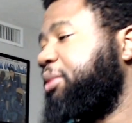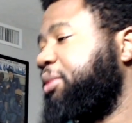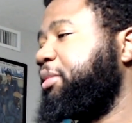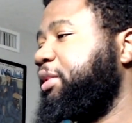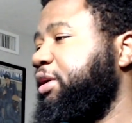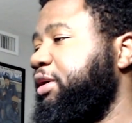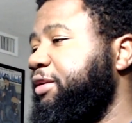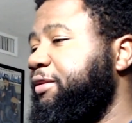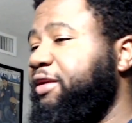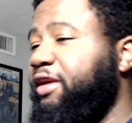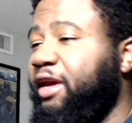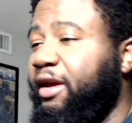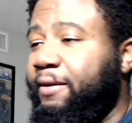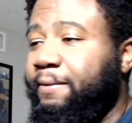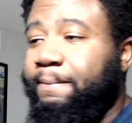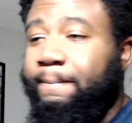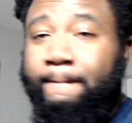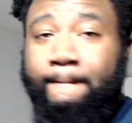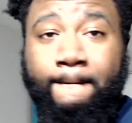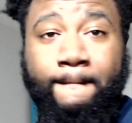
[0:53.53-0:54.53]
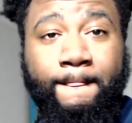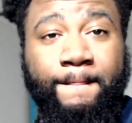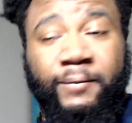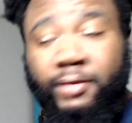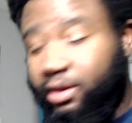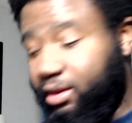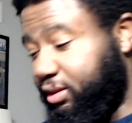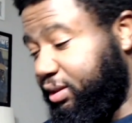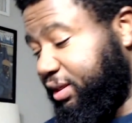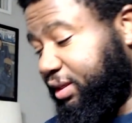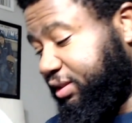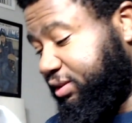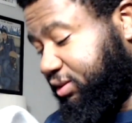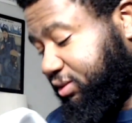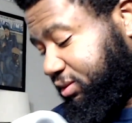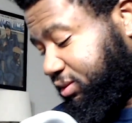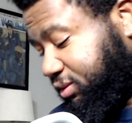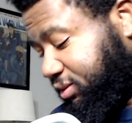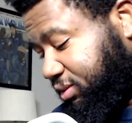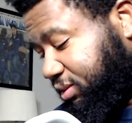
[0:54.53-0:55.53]
But yeah,
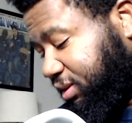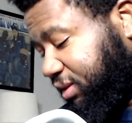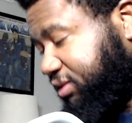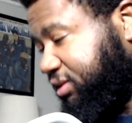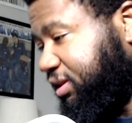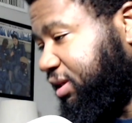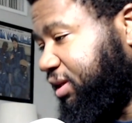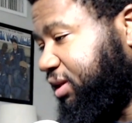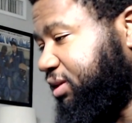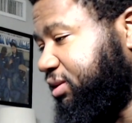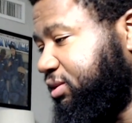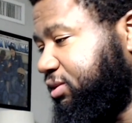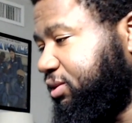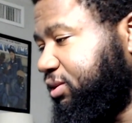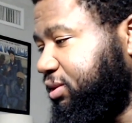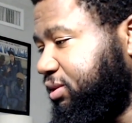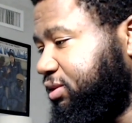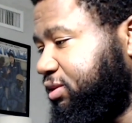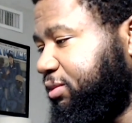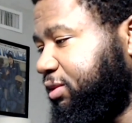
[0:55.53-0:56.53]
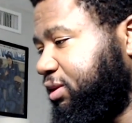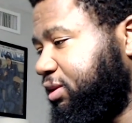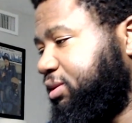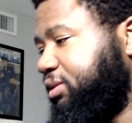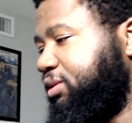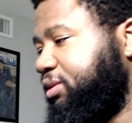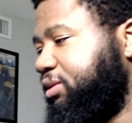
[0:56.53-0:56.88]
let's get into this, man.